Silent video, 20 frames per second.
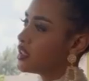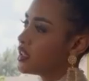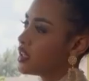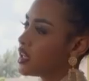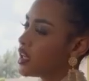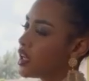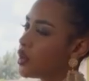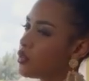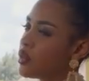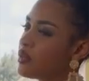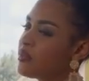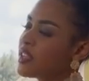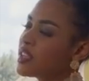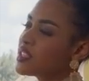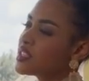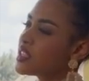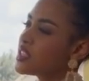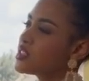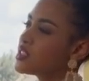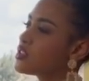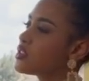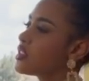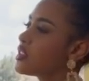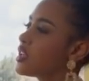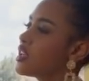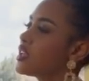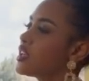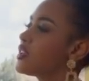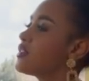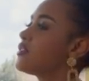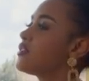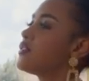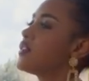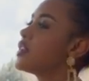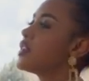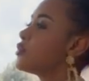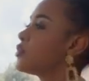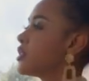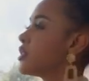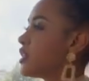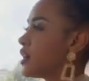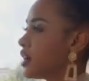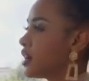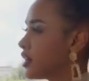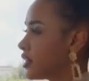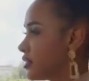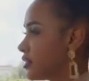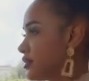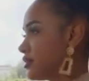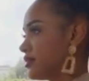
Now, women tend to think and feel with the heart.